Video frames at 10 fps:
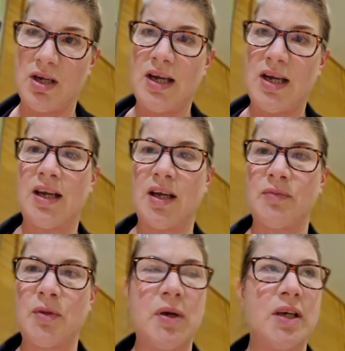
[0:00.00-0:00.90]

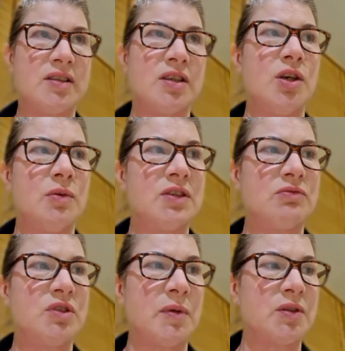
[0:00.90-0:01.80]
the person who is
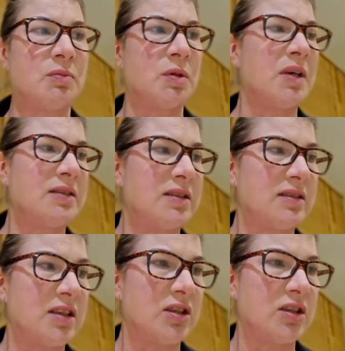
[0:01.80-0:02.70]
responsible and makes
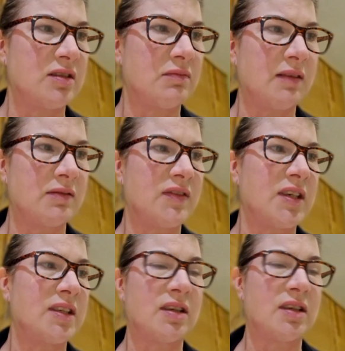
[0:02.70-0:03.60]
decisions around
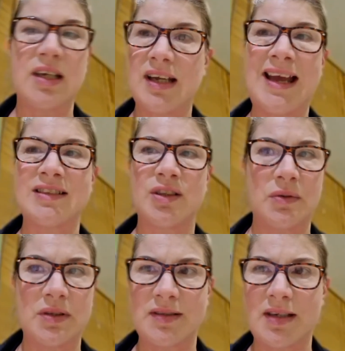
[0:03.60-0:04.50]
things like
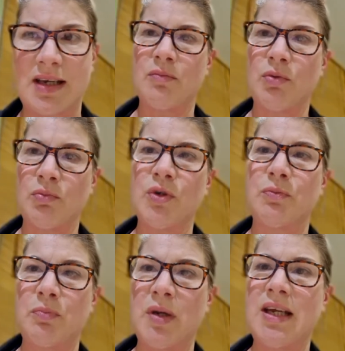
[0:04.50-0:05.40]
adequacy would
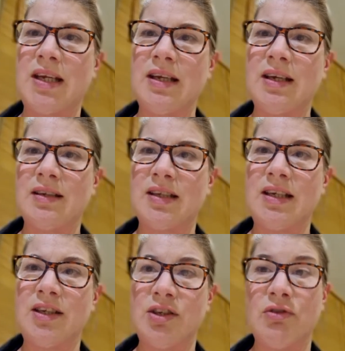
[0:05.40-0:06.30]
be the
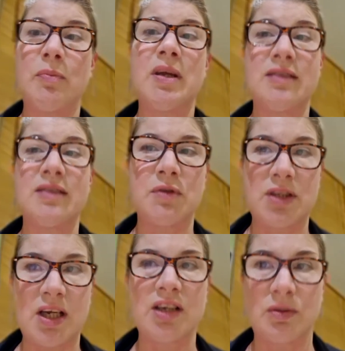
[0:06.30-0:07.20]
European Data
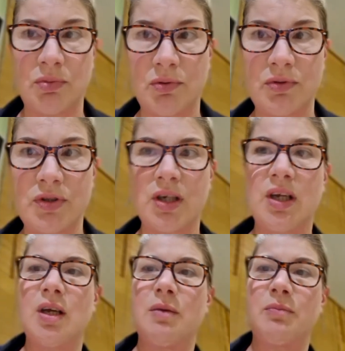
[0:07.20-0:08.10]
Protection Board.
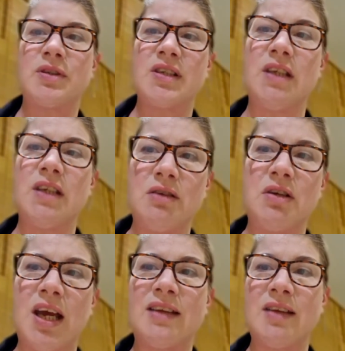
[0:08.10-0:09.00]
But in the
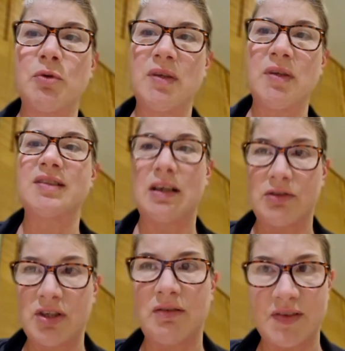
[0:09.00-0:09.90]
UK, that would be the
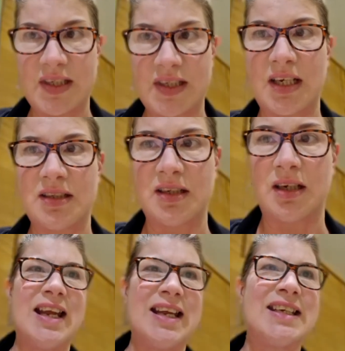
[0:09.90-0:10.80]
Secretary of State now.
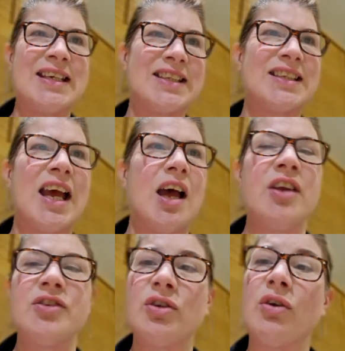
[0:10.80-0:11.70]
It has
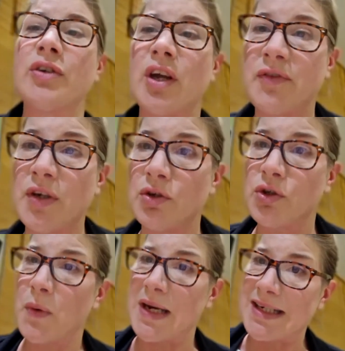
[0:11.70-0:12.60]
undergone a few
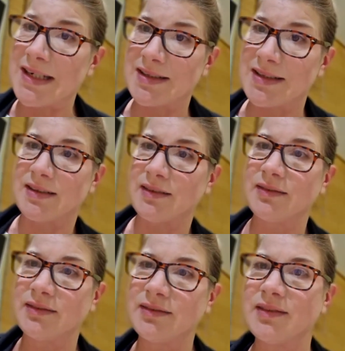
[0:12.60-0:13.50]
tweaks
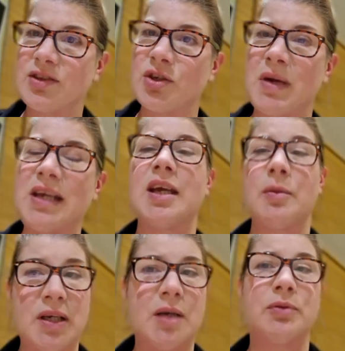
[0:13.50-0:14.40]
to make it
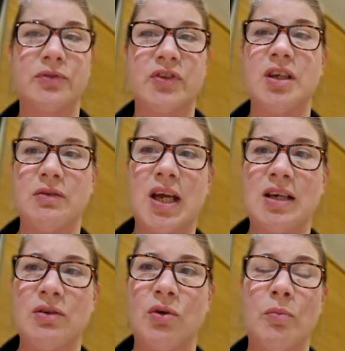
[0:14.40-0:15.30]
applicable to UK
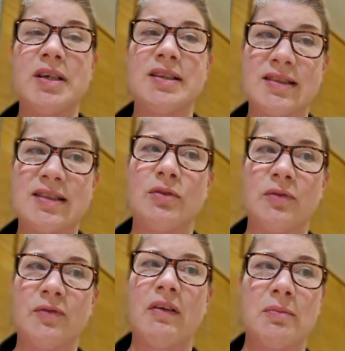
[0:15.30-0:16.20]
law, it's still
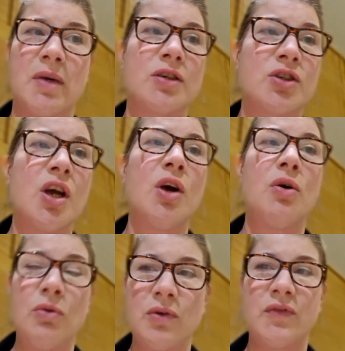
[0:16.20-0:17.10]
very much,
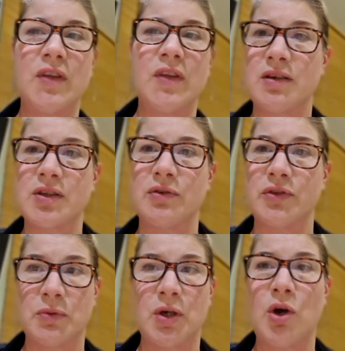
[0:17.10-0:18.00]
all of the
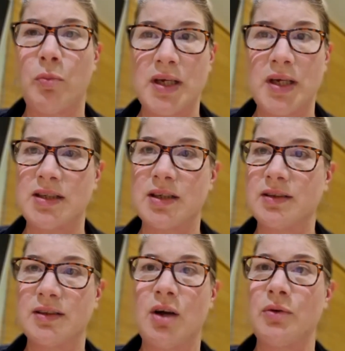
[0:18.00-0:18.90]
articles were copied
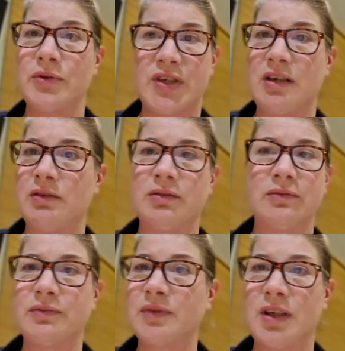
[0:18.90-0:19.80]
wholesale
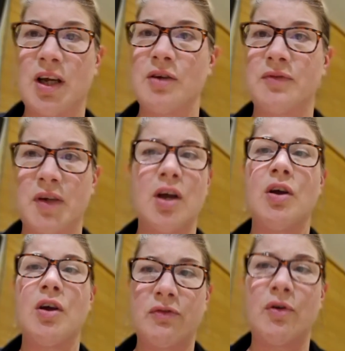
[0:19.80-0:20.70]
over
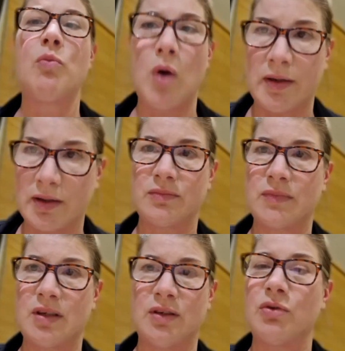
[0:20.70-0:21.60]
from one
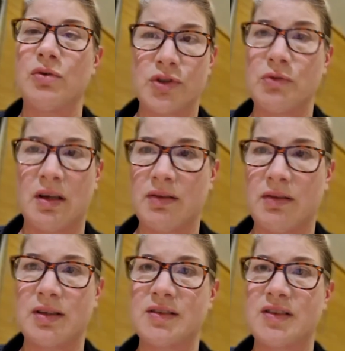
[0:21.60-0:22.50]
law to another.
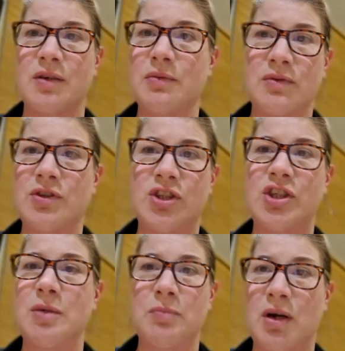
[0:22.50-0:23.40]
So
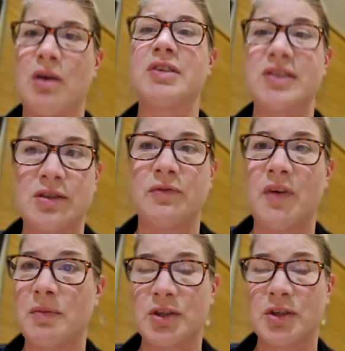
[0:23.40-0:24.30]
GDPR is still
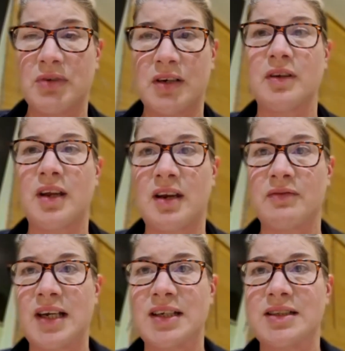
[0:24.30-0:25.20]
very much relevant and
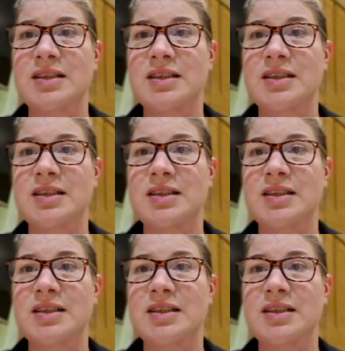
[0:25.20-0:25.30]
valid.